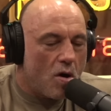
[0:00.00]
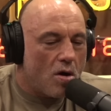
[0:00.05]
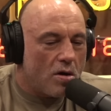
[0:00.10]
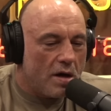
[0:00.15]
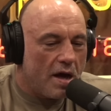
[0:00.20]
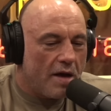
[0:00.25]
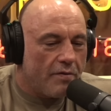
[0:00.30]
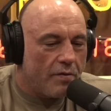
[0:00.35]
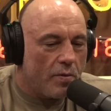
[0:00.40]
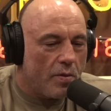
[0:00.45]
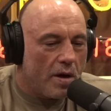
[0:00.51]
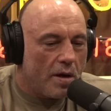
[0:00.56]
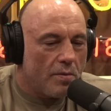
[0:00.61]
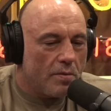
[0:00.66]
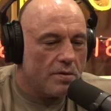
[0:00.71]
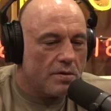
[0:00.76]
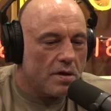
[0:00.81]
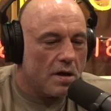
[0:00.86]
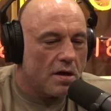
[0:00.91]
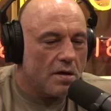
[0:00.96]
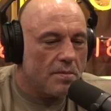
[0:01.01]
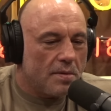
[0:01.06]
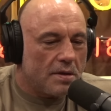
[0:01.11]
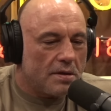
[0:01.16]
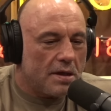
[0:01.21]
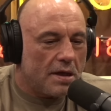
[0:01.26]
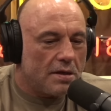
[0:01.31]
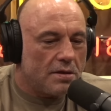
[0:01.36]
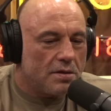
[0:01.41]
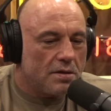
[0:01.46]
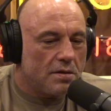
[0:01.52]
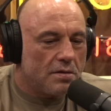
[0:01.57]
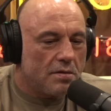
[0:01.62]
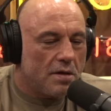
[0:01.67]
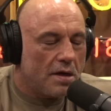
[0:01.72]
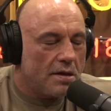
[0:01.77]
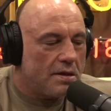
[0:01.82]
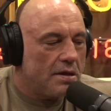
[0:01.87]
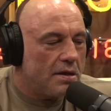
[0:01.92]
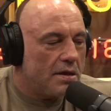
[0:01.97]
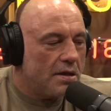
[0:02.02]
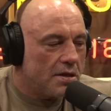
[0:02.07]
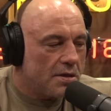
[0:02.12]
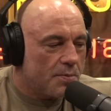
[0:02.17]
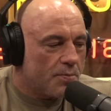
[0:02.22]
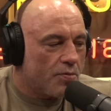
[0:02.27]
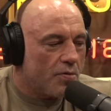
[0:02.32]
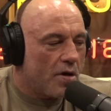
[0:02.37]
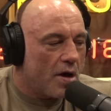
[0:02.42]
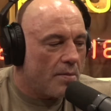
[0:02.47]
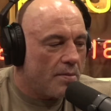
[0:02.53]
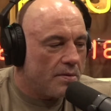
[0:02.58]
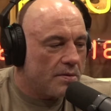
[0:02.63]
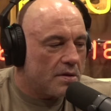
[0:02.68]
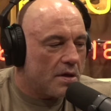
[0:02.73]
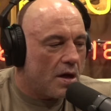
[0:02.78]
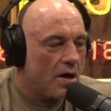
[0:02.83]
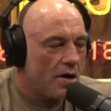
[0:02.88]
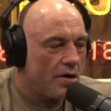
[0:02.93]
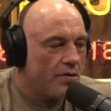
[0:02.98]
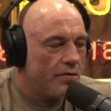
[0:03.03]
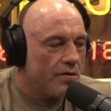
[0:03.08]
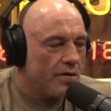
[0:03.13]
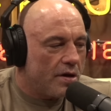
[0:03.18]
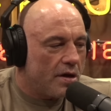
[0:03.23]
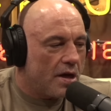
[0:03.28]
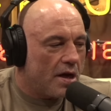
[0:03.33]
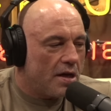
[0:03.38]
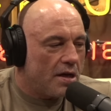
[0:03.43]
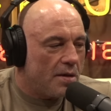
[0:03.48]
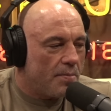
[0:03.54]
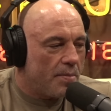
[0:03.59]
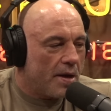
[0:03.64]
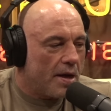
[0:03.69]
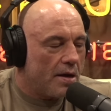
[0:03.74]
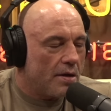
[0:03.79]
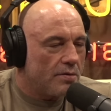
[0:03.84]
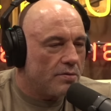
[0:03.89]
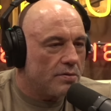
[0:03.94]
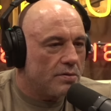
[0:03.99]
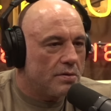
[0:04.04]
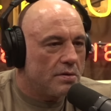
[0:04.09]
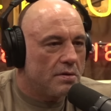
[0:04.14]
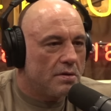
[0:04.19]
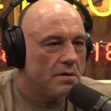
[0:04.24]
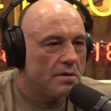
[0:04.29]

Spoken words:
heavyweight. We were talking about that too. I think in his prime he was 190 pounds.